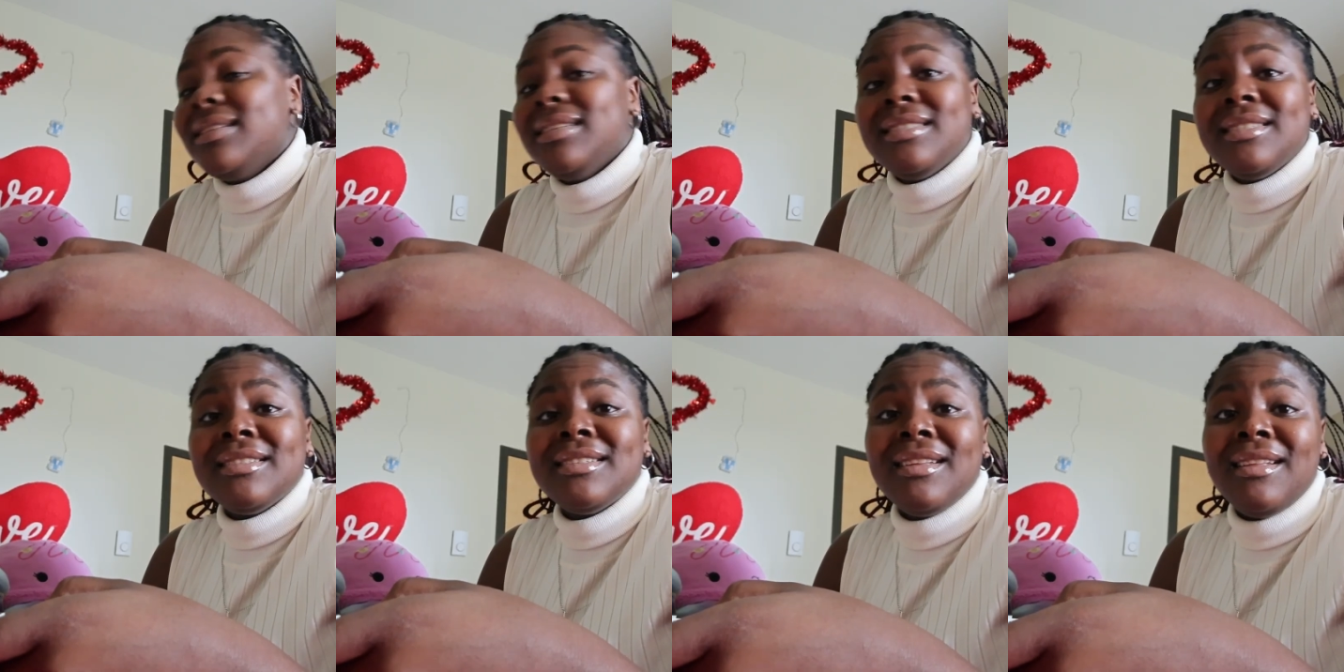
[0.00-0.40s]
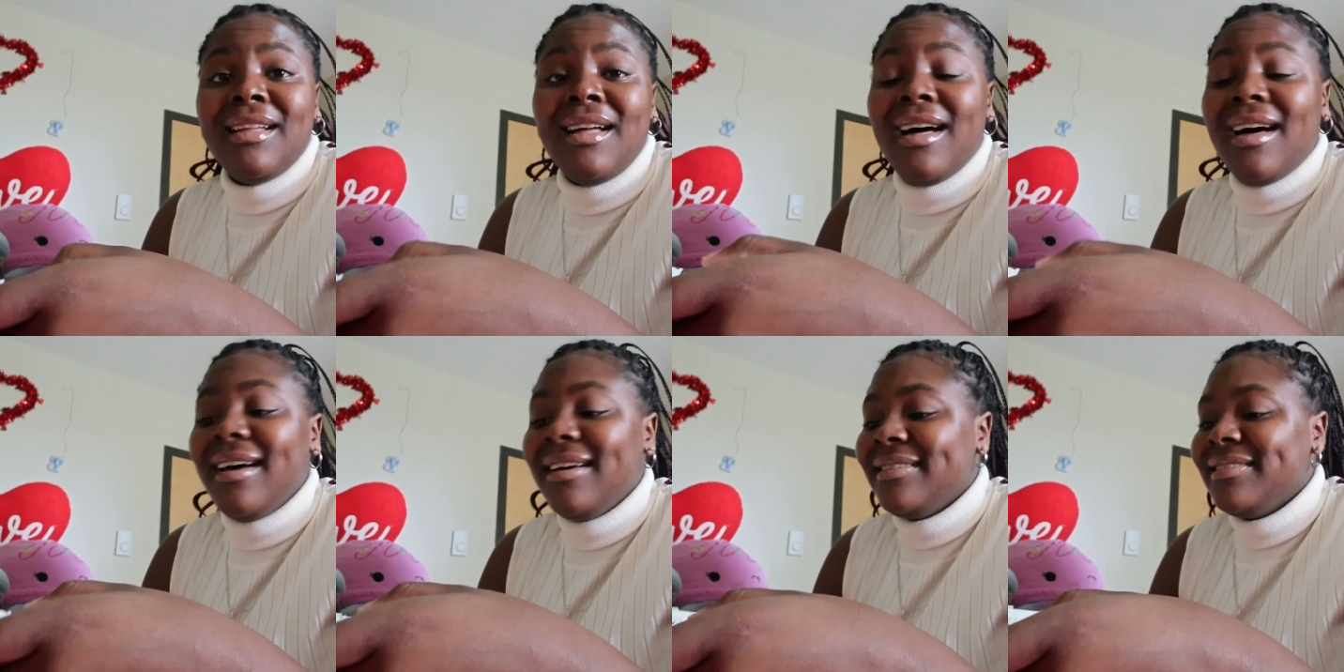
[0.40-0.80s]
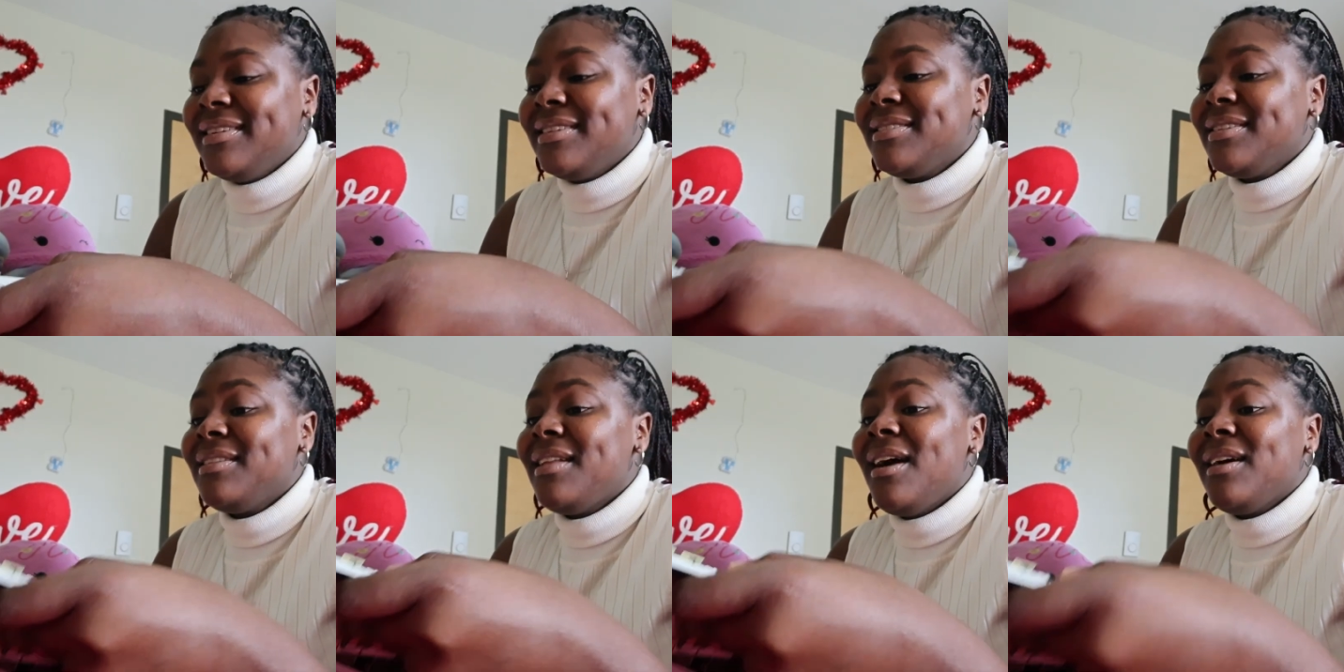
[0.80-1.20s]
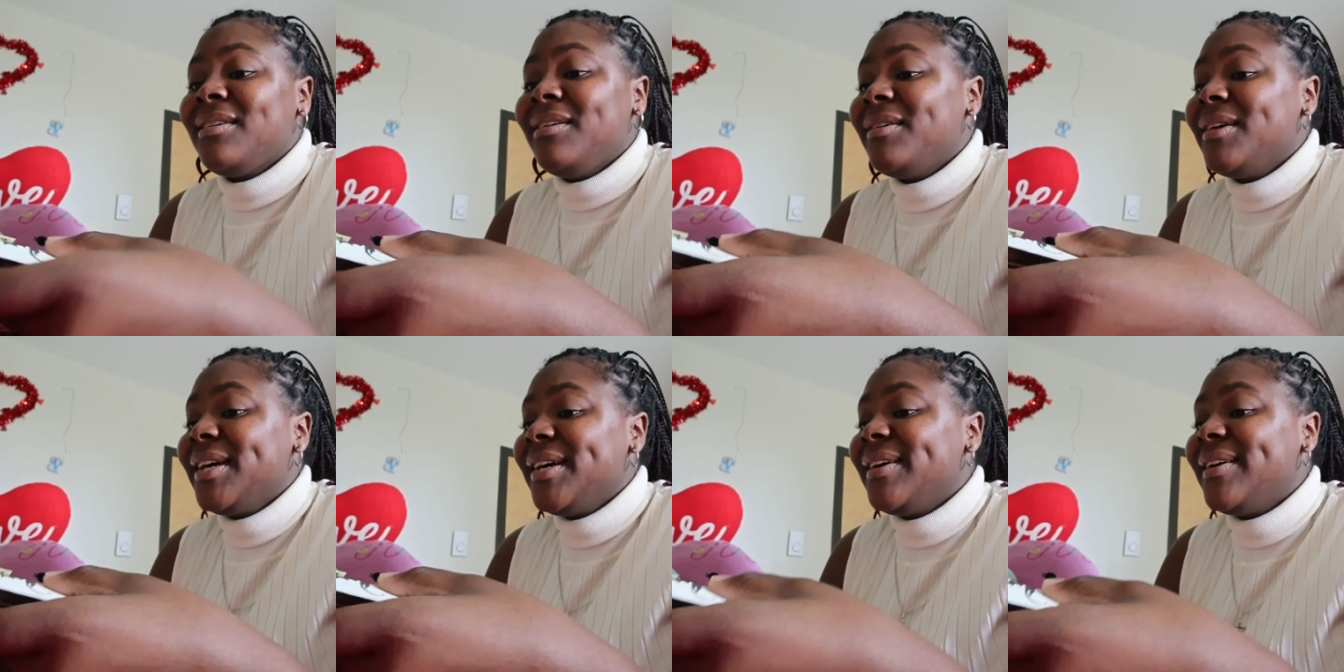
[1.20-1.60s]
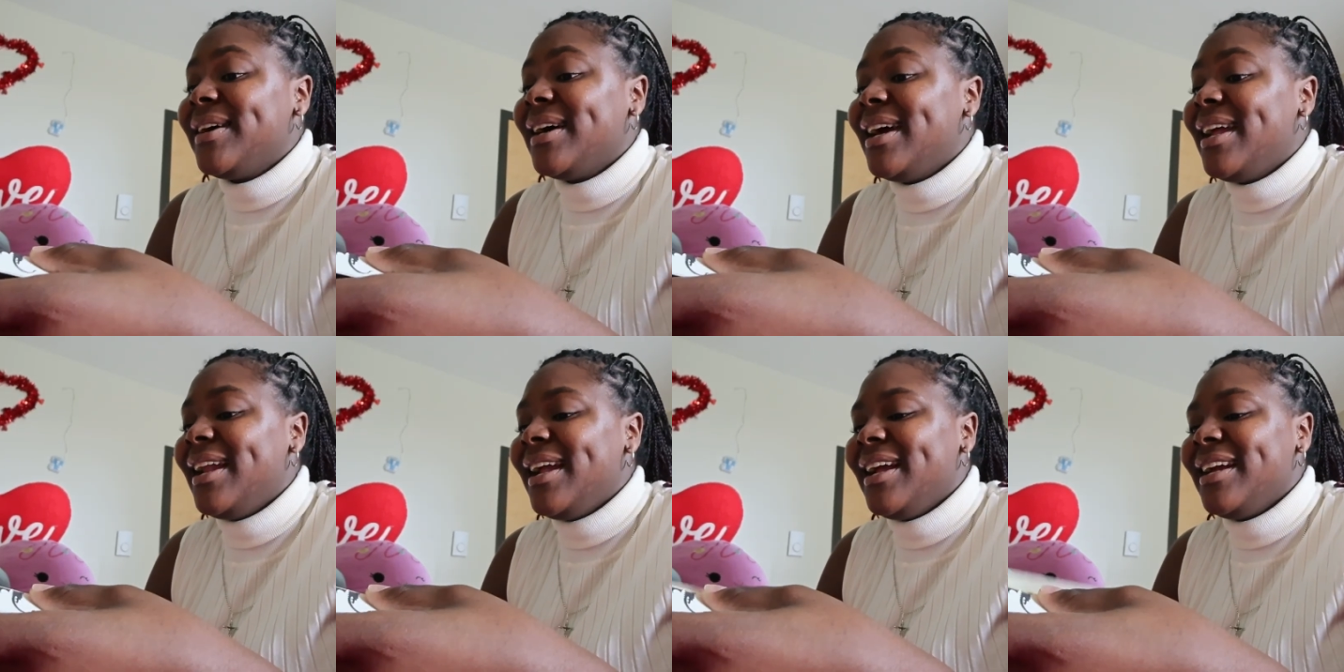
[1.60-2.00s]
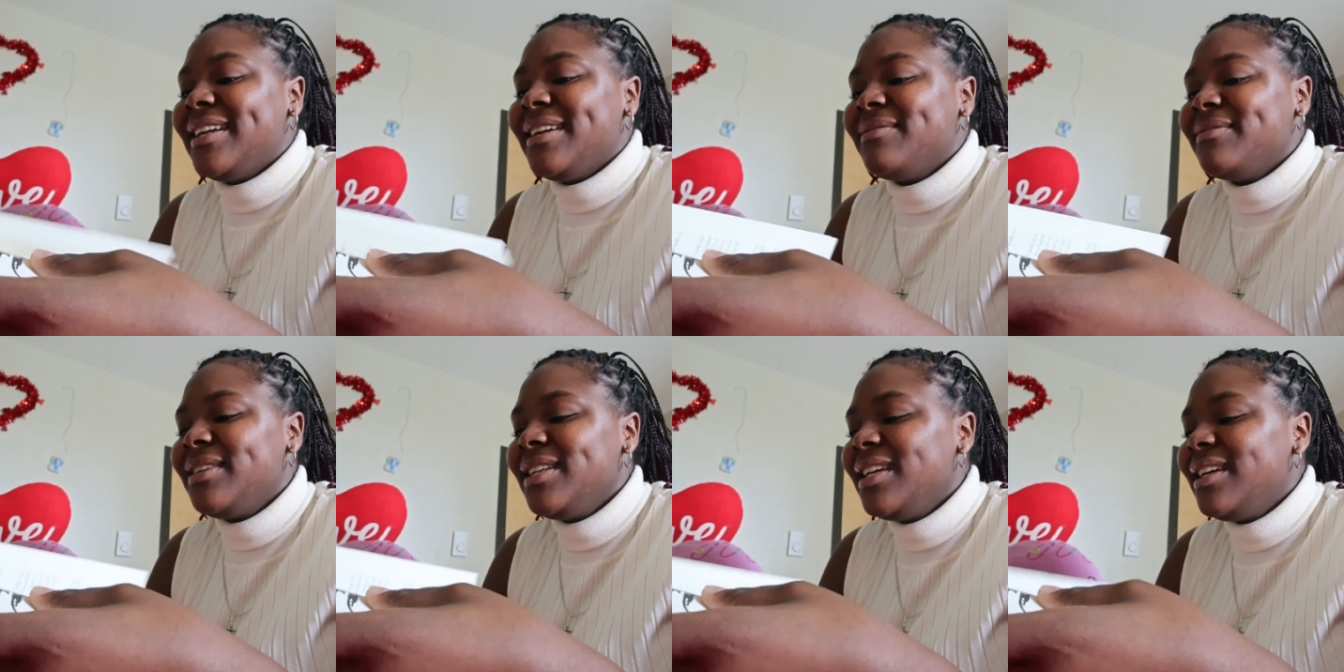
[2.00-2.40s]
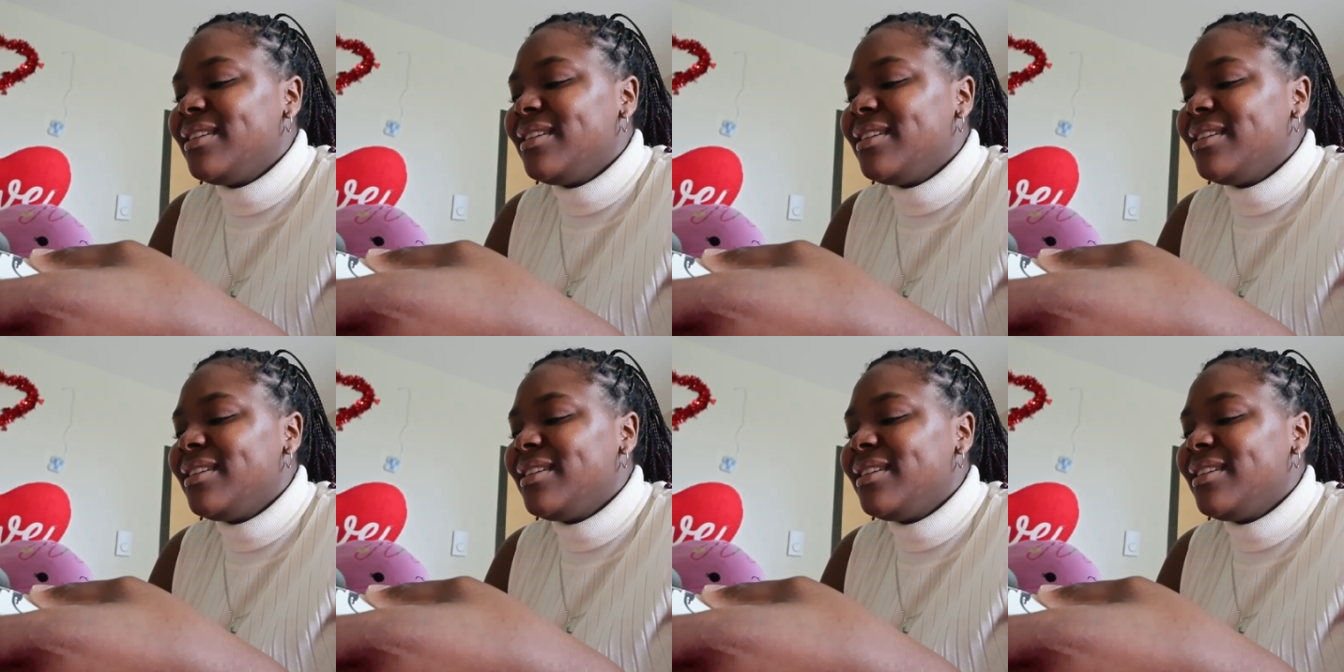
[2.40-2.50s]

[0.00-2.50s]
this is a lot. There's a lot going on, and